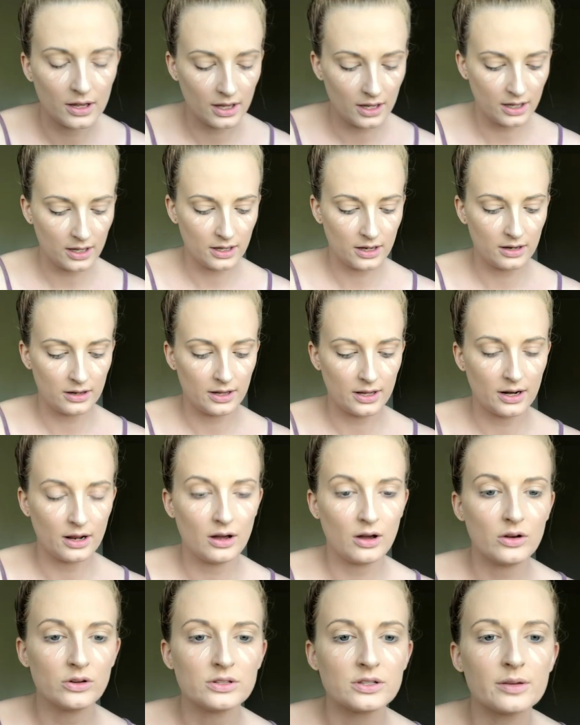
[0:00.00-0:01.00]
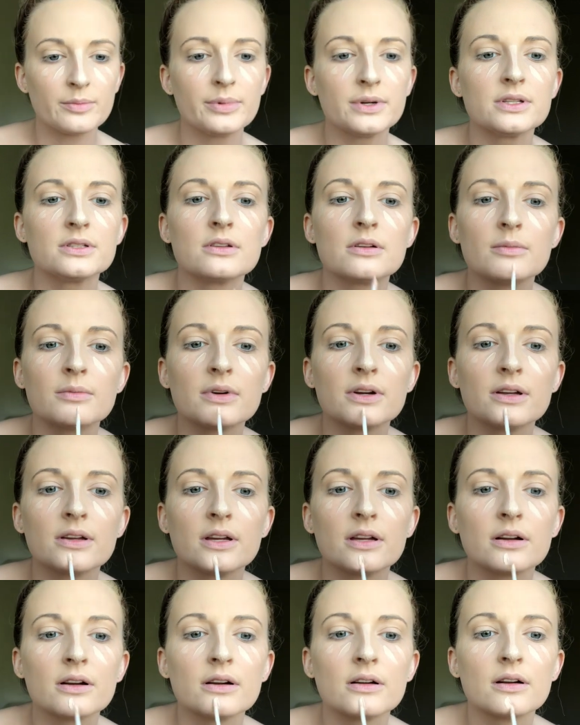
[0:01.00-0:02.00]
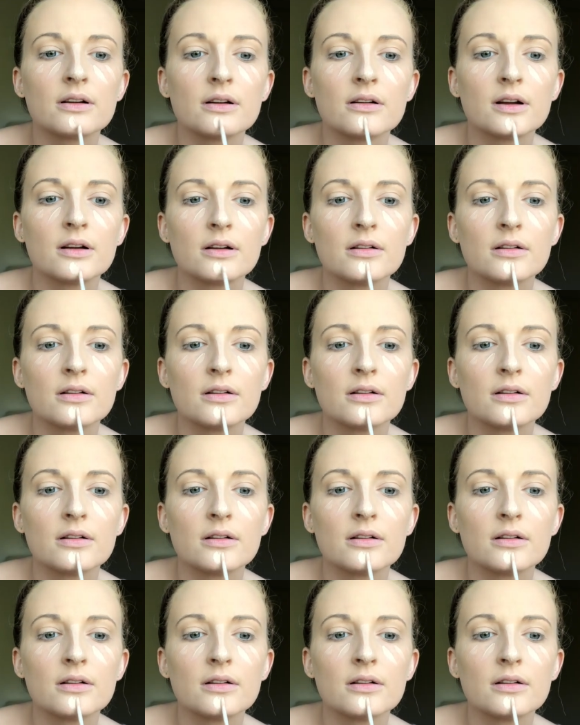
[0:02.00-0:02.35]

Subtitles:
And then I also put some right here